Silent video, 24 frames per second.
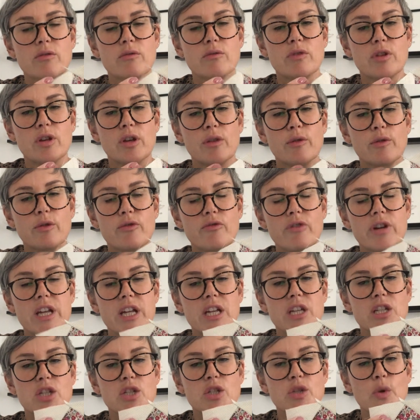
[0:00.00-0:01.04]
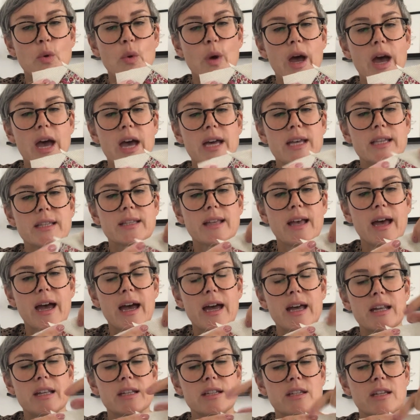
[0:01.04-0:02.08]
the 3-inch squares
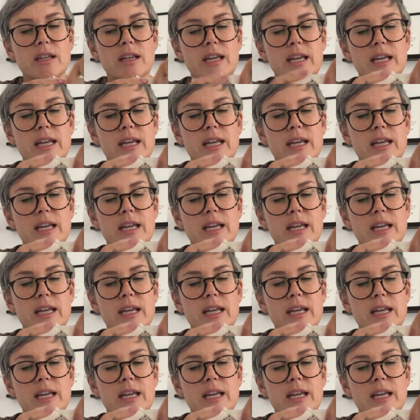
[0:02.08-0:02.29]
and